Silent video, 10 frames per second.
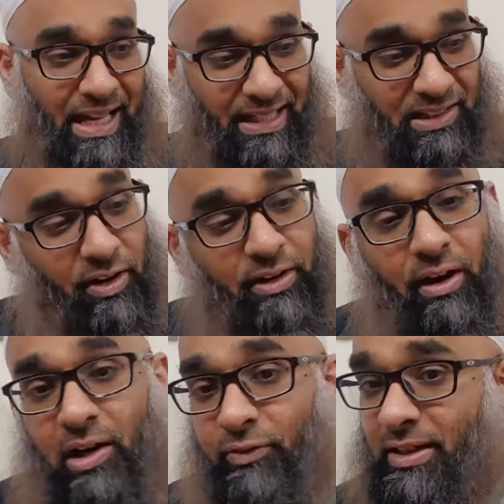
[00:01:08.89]
It is very
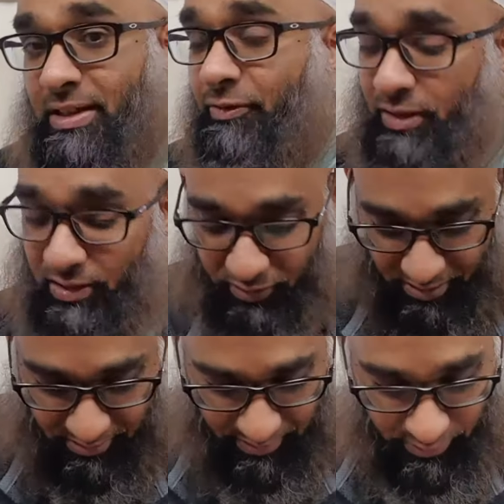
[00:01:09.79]
hard for the nafs, and for
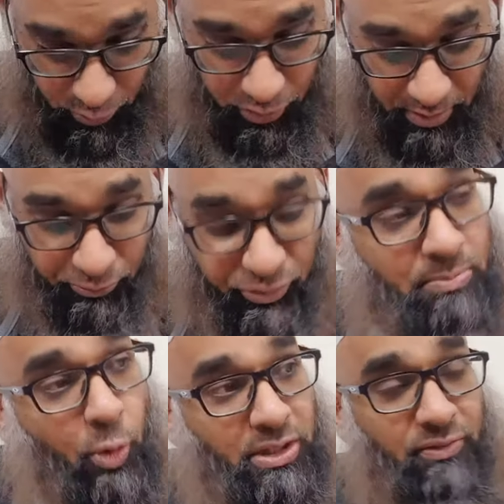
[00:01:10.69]
the, to
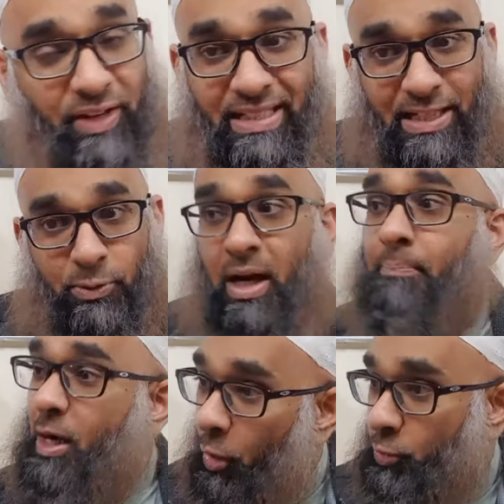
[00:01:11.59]
re-motivate it, to
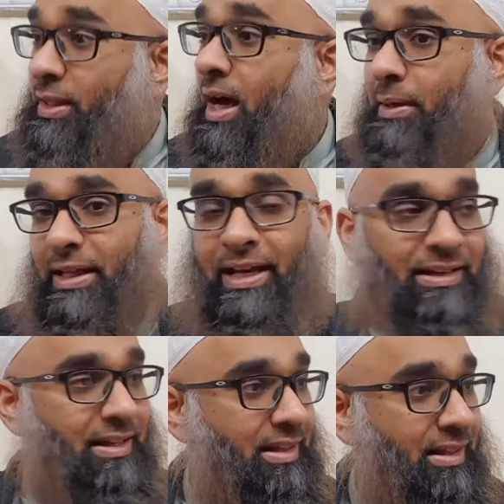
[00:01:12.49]
come back onto the amal
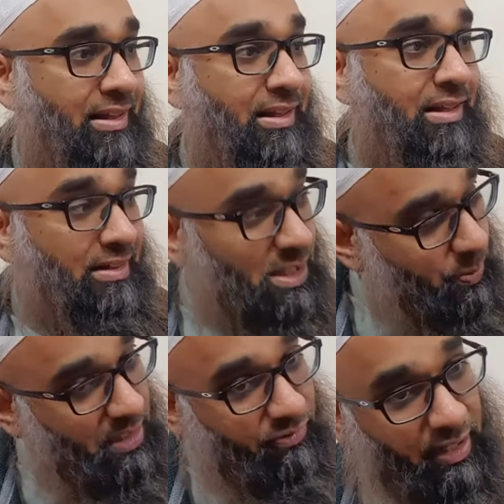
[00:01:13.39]
again.
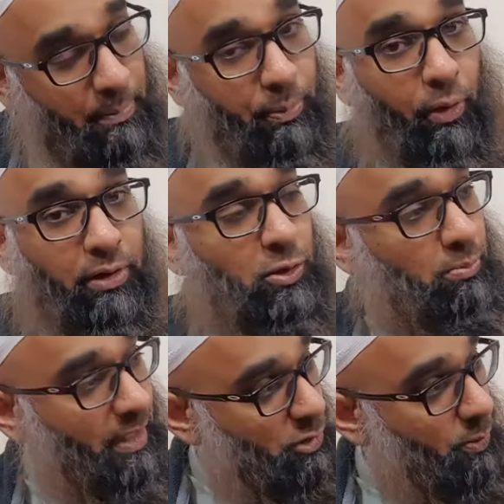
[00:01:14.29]
That's why it's very important
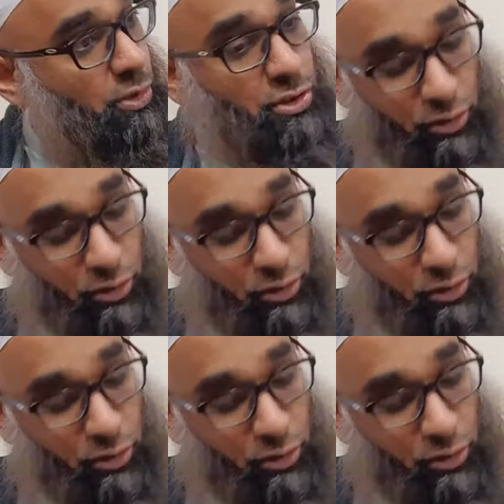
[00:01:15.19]
to make sure, when